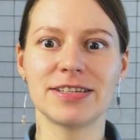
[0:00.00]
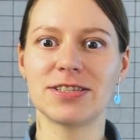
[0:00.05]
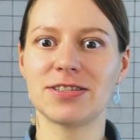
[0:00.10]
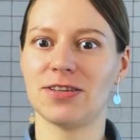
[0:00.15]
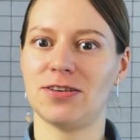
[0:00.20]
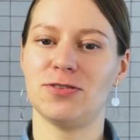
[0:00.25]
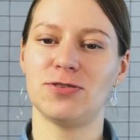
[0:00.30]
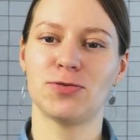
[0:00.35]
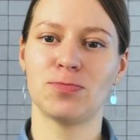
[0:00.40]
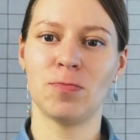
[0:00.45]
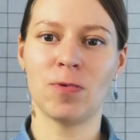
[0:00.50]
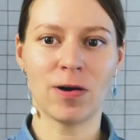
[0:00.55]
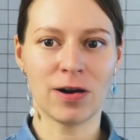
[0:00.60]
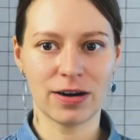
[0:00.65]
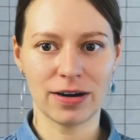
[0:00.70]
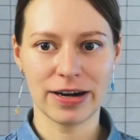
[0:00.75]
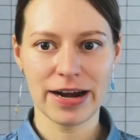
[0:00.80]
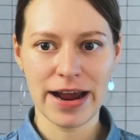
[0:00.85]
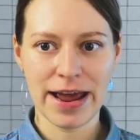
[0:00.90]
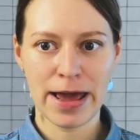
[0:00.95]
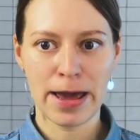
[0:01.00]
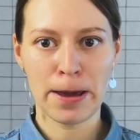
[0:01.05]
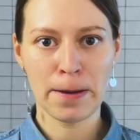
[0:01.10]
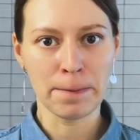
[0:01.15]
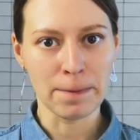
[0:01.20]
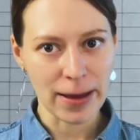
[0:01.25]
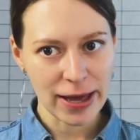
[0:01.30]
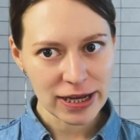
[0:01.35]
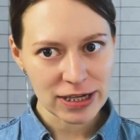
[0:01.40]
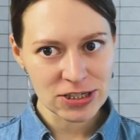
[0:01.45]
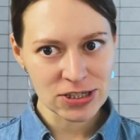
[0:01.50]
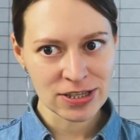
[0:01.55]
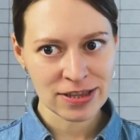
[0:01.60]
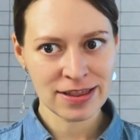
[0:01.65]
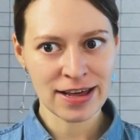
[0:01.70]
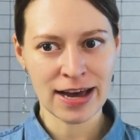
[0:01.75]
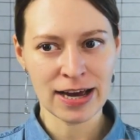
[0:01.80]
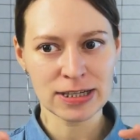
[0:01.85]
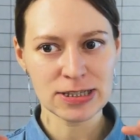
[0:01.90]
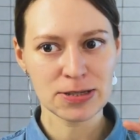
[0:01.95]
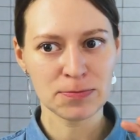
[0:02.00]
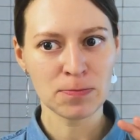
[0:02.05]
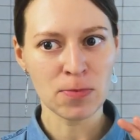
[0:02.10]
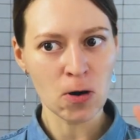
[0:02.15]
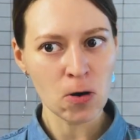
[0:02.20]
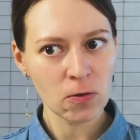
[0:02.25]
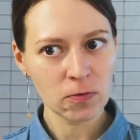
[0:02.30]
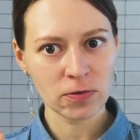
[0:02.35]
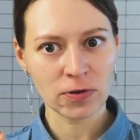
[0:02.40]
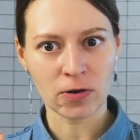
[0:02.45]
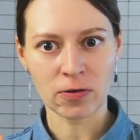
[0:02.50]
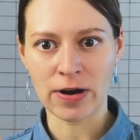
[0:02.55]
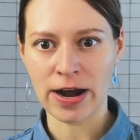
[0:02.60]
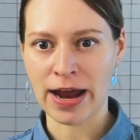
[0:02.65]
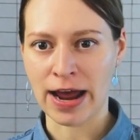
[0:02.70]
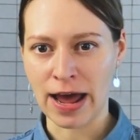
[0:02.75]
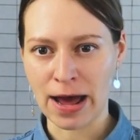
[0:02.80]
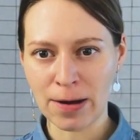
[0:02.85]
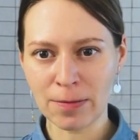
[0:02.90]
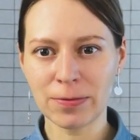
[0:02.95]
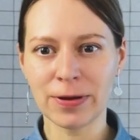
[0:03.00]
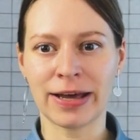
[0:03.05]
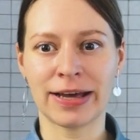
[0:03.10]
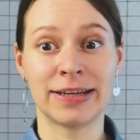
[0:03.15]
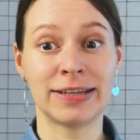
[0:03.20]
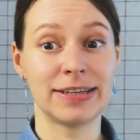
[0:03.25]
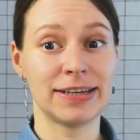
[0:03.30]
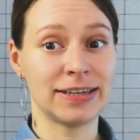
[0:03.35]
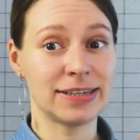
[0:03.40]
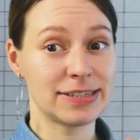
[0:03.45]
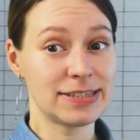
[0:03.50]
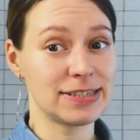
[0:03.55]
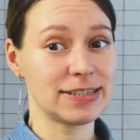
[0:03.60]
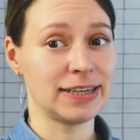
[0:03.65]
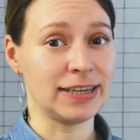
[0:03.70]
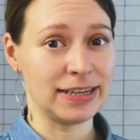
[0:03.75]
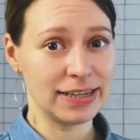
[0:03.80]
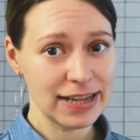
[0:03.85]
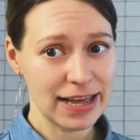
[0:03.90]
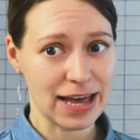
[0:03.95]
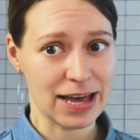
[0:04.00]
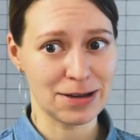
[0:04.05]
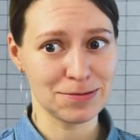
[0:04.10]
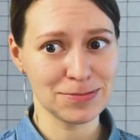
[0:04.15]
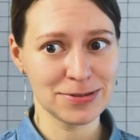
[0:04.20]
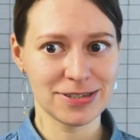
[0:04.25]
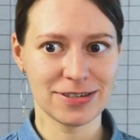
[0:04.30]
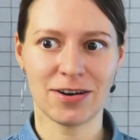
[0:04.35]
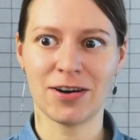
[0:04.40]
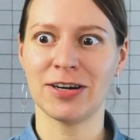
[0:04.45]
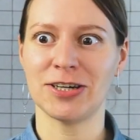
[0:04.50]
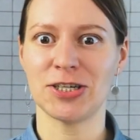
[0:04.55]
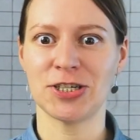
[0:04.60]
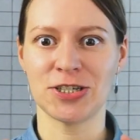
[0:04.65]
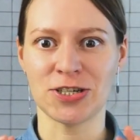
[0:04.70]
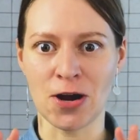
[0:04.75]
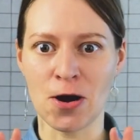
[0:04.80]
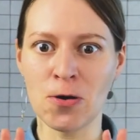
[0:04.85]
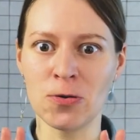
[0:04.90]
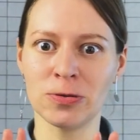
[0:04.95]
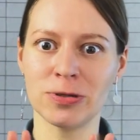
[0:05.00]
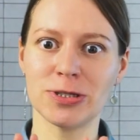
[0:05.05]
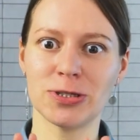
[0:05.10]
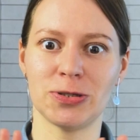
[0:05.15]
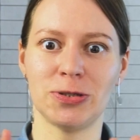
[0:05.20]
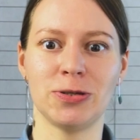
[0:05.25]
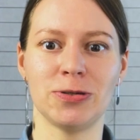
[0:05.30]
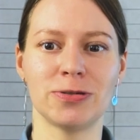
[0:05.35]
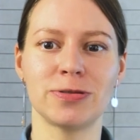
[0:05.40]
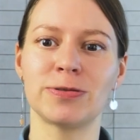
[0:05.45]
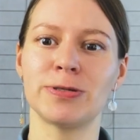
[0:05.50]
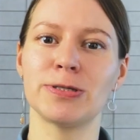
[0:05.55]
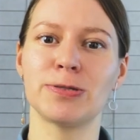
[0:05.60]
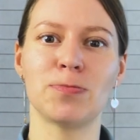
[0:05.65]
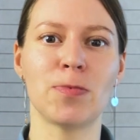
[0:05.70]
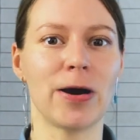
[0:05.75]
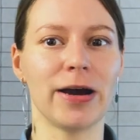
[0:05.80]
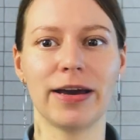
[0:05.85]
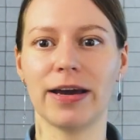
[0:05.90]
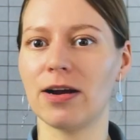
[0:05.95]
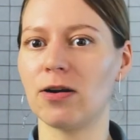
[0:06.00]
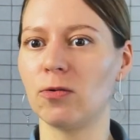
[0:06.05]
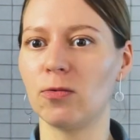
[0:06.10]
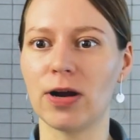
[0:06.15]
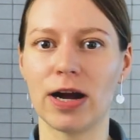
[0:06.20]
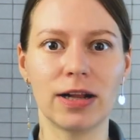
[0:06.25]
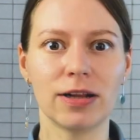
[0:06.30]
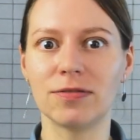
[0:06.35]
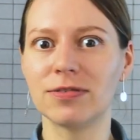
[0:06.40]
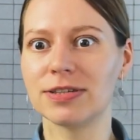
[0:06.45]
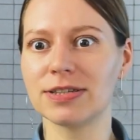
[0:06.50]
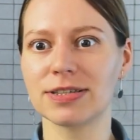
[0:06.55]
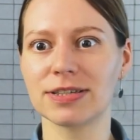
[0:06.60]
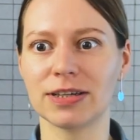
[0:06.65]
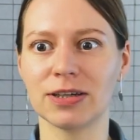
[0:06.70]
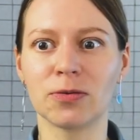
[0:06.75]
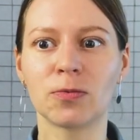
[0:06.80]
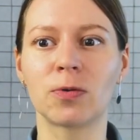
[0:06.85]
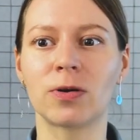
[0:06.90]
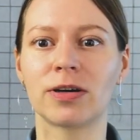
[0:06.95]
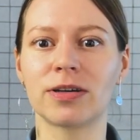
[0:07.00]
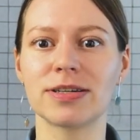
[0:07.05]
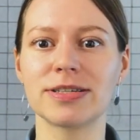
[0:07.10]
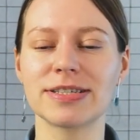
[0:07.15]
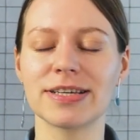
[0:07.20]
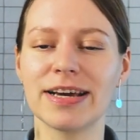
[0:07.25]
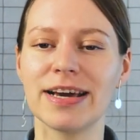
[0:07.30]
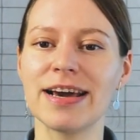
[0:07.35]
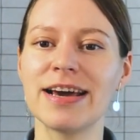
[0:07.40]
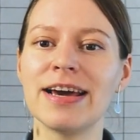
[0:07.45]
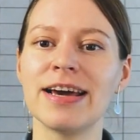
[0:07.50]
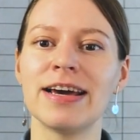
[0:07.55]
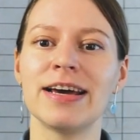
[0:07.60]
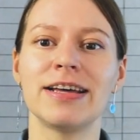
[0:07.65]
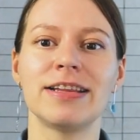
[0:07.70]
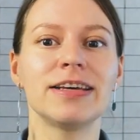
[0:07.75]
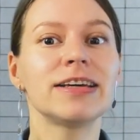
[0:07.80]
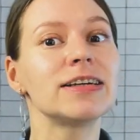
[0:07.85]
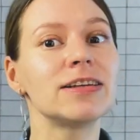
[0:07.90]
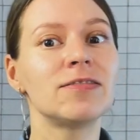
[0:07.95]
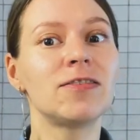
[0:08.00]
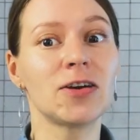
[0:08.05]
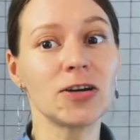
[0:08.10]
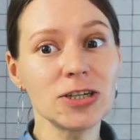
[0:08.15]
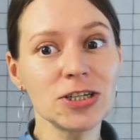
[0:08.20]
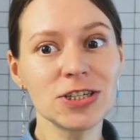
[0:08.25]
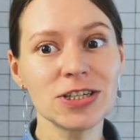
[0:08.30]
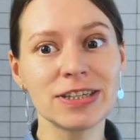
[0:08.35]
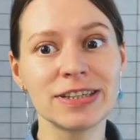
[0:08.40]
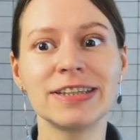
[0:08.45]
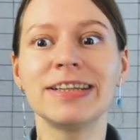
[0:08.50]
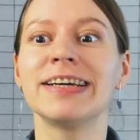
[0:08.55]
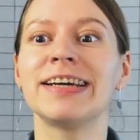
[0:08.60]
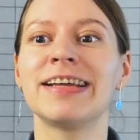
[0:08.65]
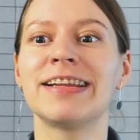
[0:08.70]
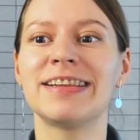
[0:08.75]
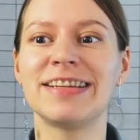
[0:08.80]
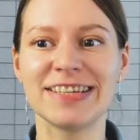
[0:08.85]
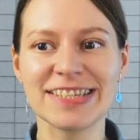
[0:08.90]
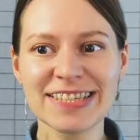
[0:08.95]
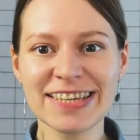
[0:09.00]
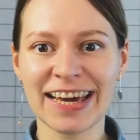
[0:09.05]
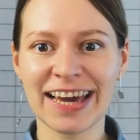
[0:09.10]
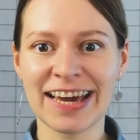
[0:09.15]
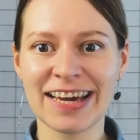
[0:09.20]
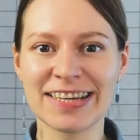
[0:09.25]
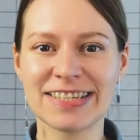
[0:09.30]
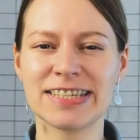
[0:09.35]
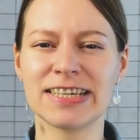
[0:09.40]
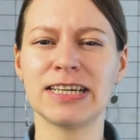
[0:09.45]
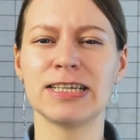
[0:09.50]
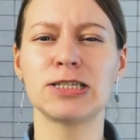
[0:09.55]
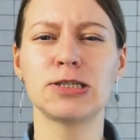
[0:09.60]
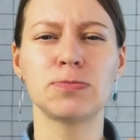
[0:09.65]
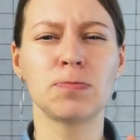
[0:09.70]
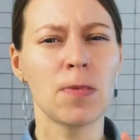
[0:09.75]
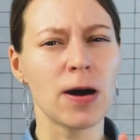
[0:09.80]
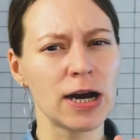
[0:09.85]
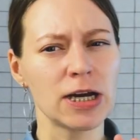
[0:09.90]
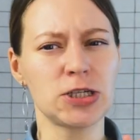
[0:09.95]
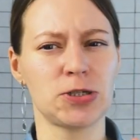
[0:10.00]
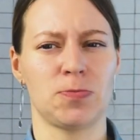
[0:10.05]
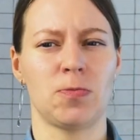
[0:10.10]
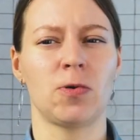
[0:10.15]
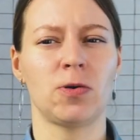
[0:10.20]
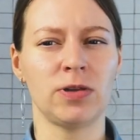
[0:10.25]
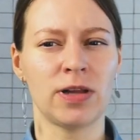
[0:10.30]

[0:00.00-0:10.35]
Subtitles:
search bar? Imagine that both your app and its in-apps are shown to users by a relevant keyword. The conversion in this case is much more